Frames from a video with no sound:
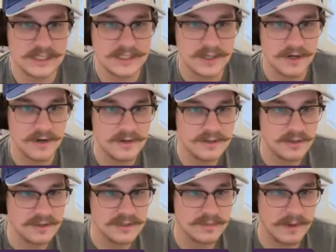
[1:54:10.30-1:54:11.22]
Turner,
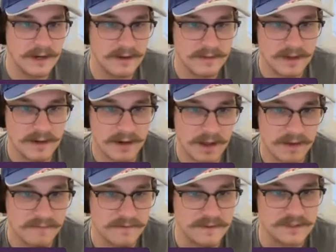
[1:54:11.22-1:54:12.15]
George Springer, they're gone
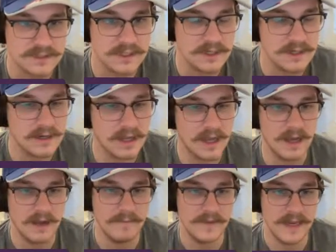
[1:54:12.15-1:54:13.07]
for sure.
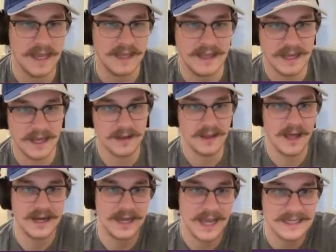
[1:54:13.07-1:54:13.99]
Yeah, they got a lot
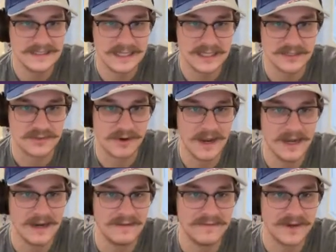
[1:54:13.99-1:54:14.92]
of guys they can trade,
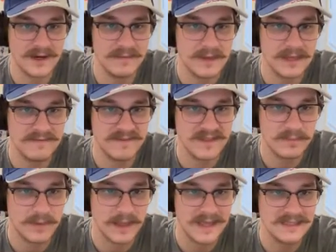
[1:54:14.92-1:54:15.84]
and if they're going to be in 5th
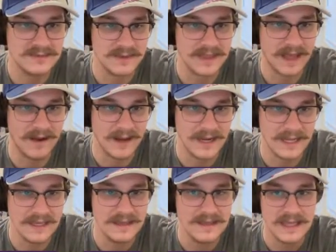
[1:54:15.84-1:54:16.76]
place without
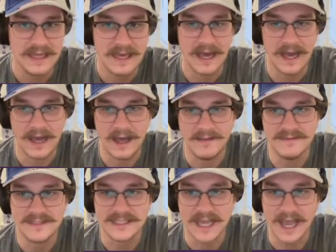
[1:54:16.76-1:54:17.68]
any
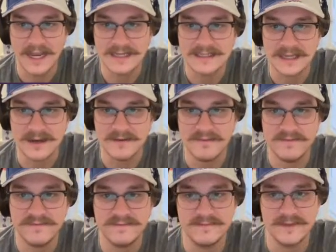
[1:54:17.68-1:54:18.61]
signs of
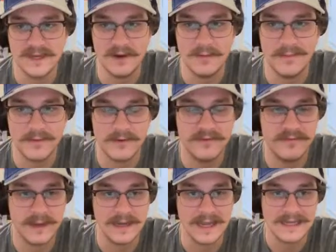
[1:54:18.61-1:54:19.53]

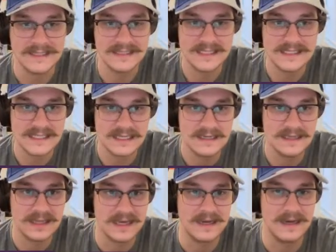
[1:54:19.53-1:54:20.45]
improvement next season,
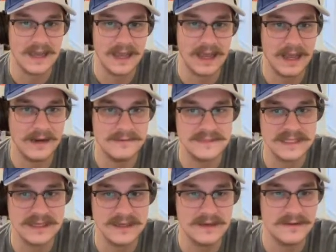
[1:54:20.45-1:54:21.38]
then I don't
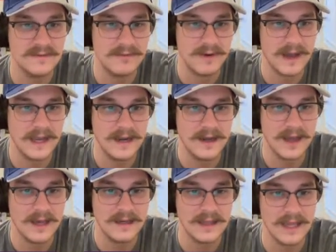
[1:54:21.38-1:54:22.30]
see why
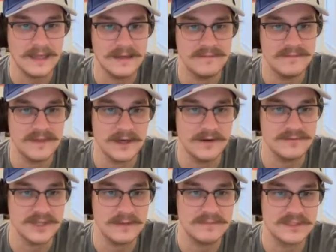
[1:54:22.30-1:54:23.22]
not
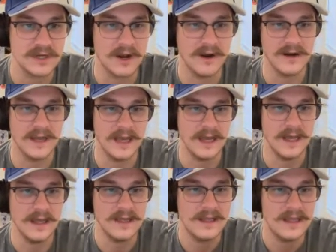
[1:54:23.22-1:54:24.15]
jumpstart
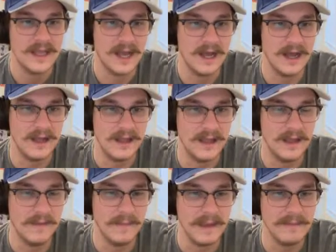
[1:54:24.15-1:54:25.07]

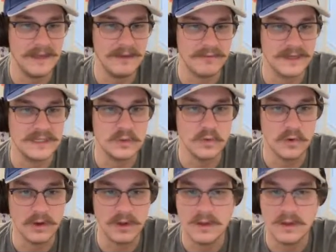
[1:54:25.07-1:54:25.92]
maybe retool.